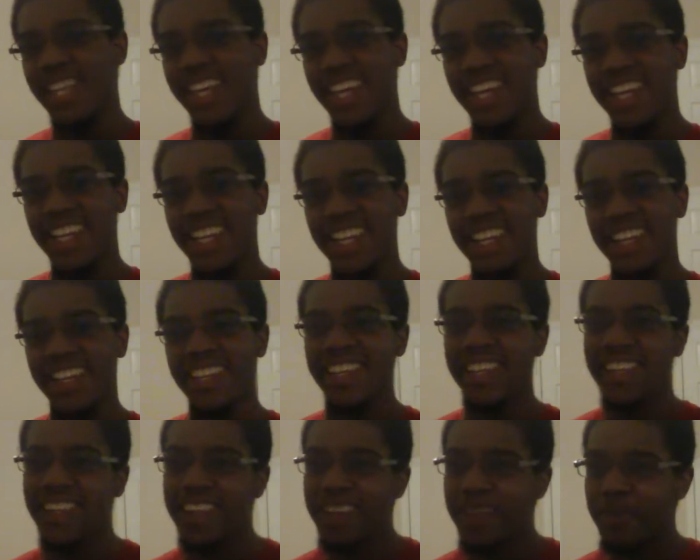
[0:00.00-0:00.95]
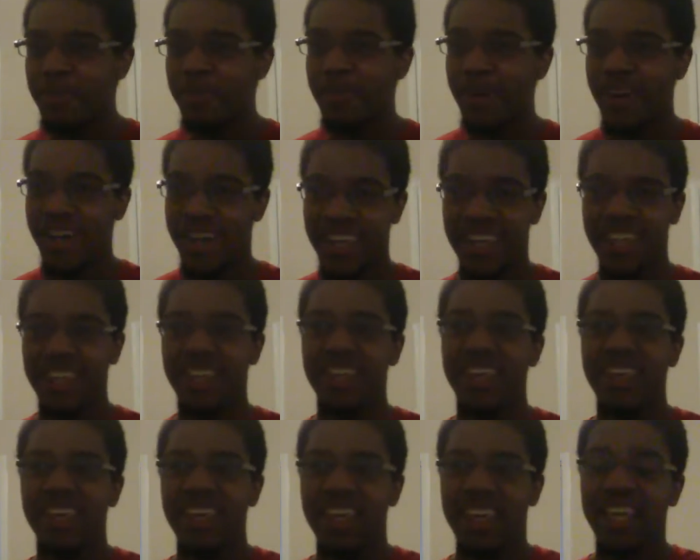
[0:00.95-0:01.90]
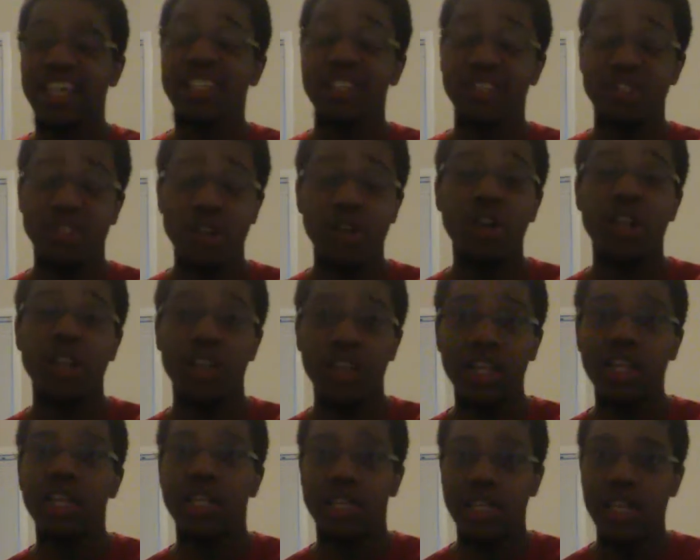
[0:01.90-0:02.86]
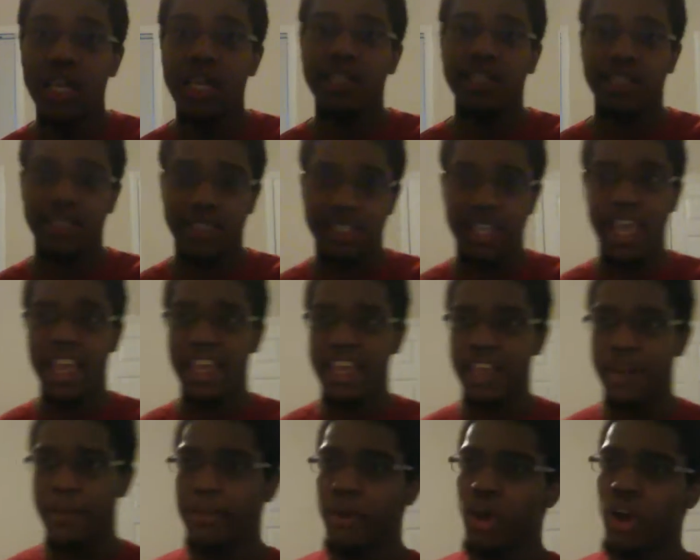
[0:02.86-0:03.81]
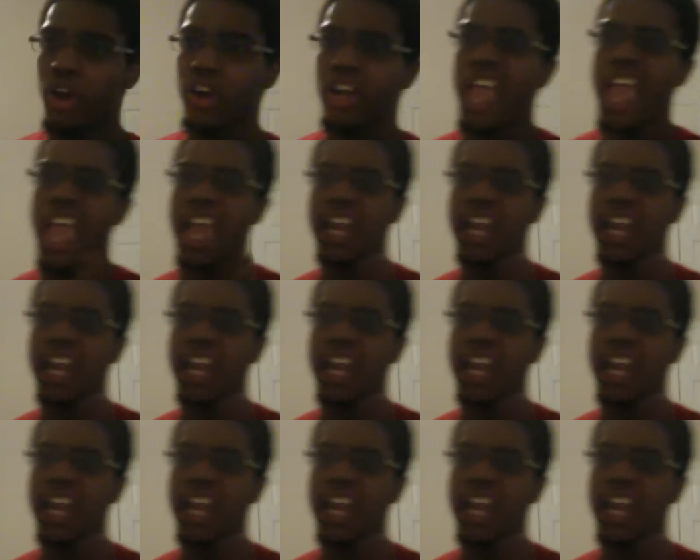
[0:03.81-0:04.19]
like I did, but he certainly did take it apart,